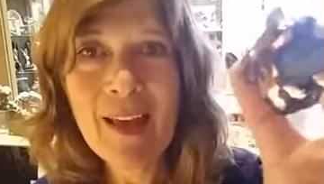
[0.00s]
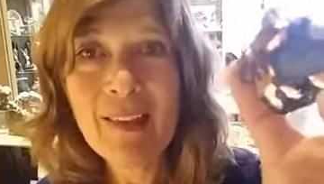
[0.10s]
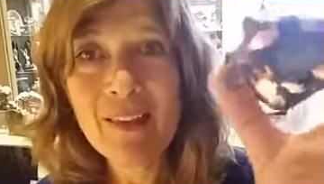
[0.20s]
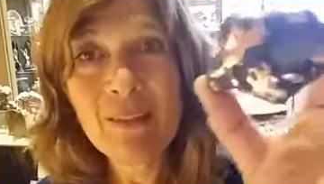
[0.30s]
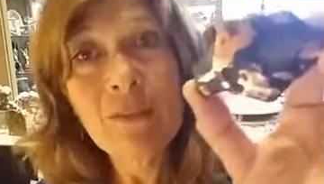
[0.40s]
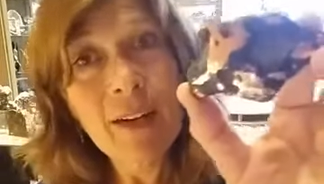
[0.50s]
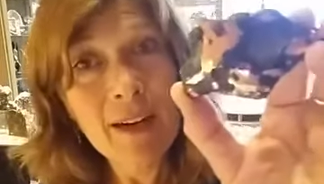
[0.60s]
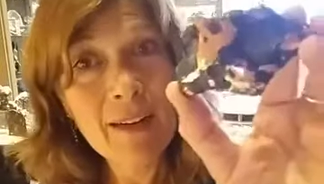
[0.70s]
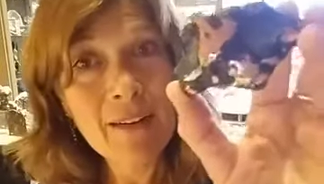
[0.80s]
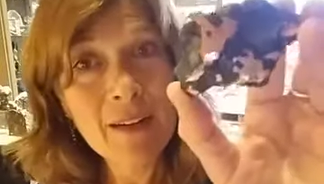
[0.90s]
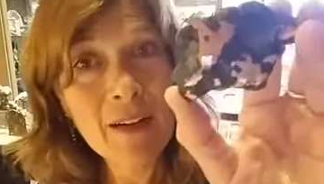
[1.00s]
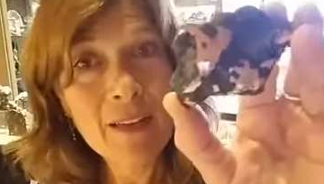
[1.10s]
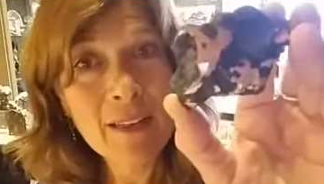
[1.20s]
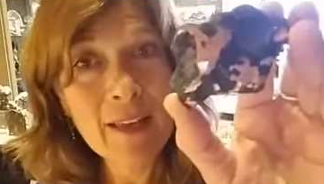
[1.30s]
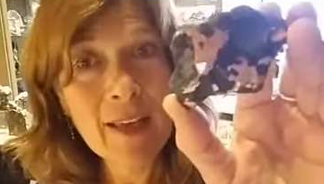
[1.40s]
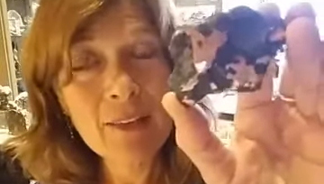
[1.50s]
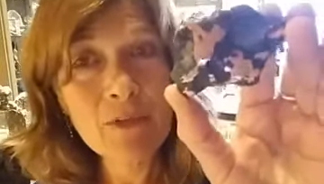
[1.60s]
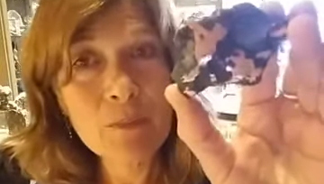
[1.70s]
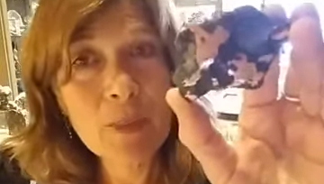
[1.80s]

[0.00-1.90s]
And they're rare, they're hard to get, they're from